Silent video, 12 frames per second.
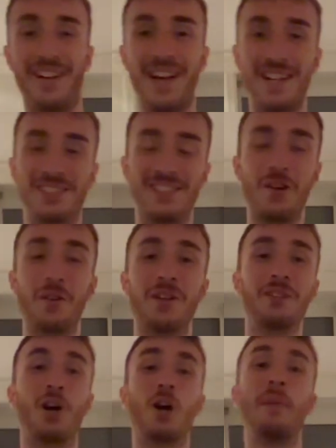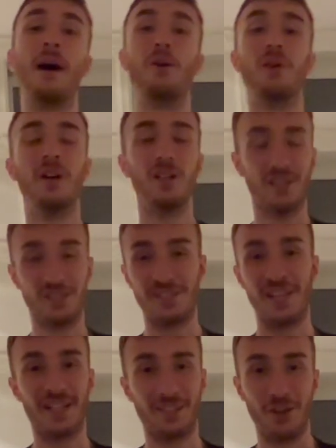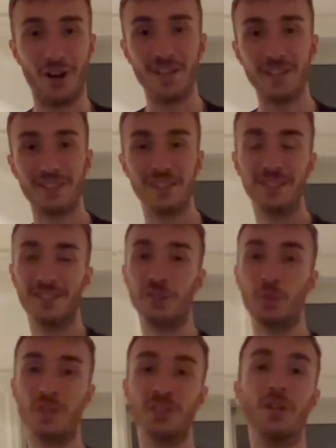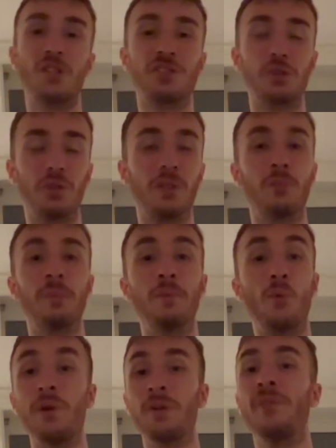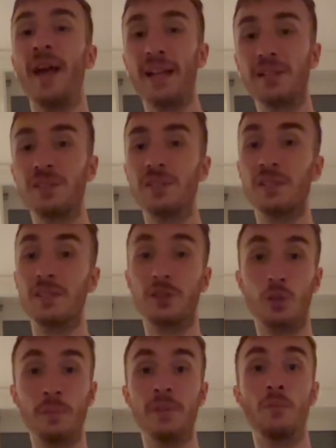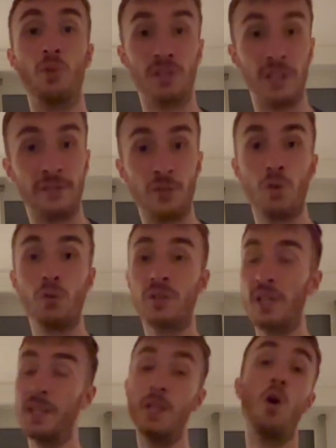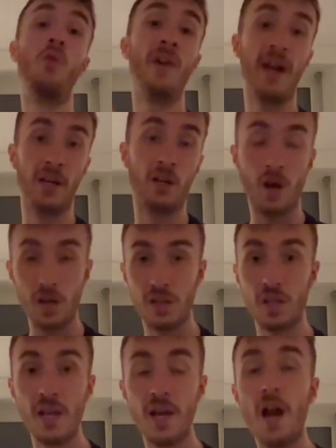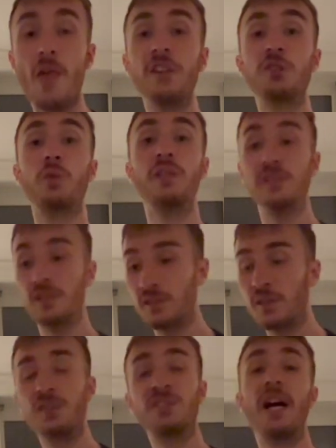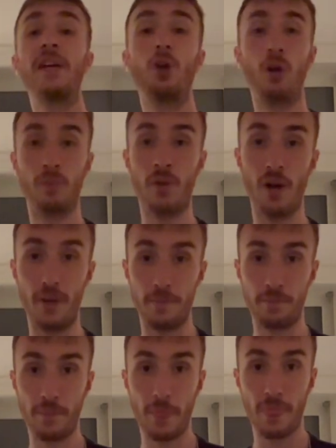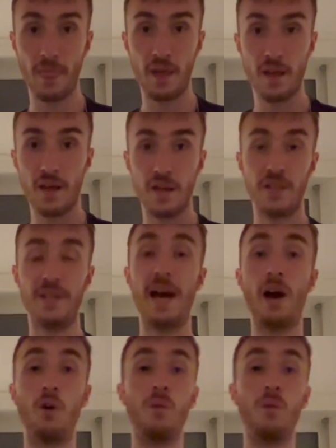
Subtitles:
guys, so now we're going to talk about a second cut. This one is also a little bit more advanced. It's a little bit more difficult than the overhand cut. This one is the sidearm cut. Now,